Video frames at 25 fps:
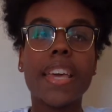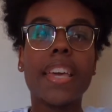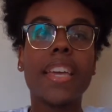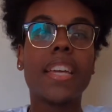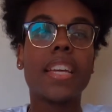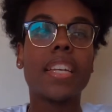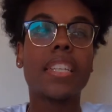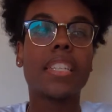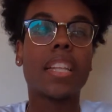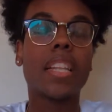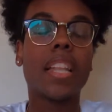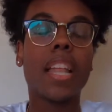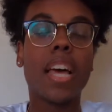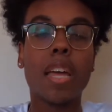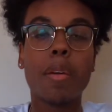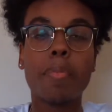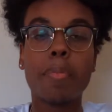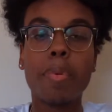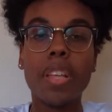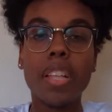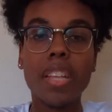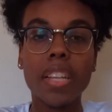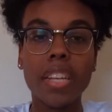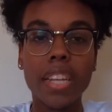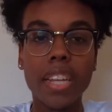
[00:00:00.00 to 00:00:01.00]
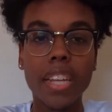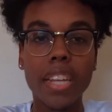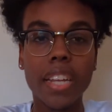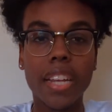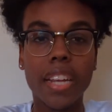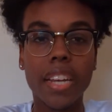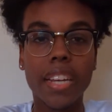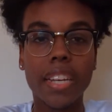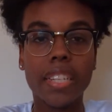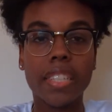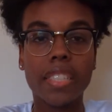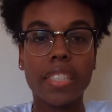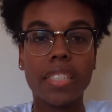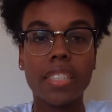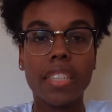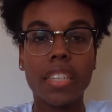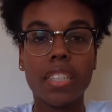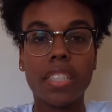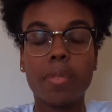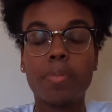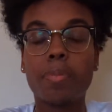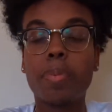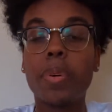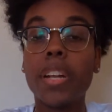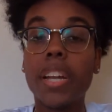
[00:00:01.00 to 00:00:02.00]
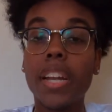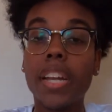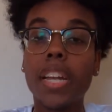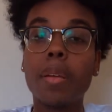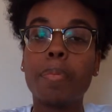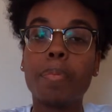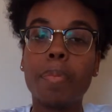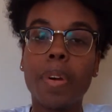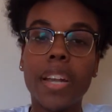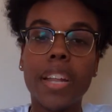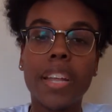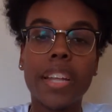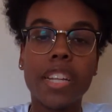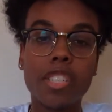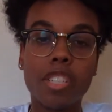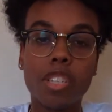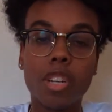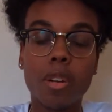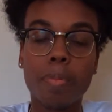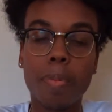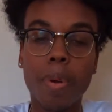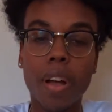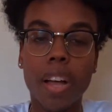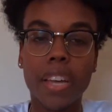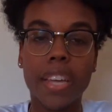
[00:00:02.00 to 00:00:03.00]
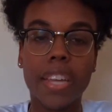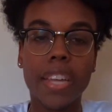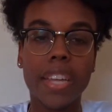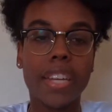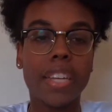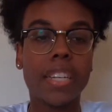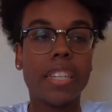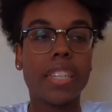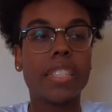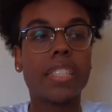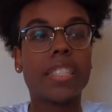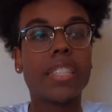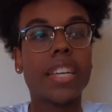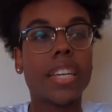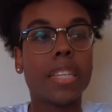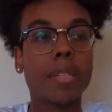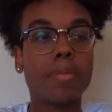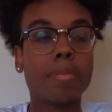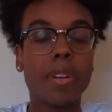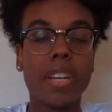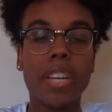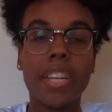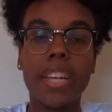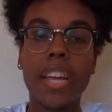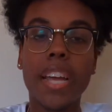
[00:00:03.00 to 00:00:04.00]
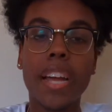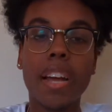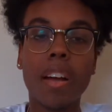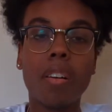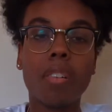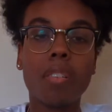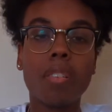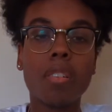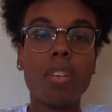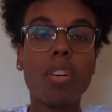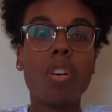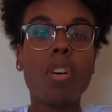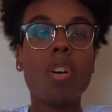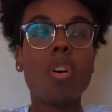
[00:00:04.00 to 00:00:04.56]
is a liability and it doesn't put any money into your pocket, it just takes money out,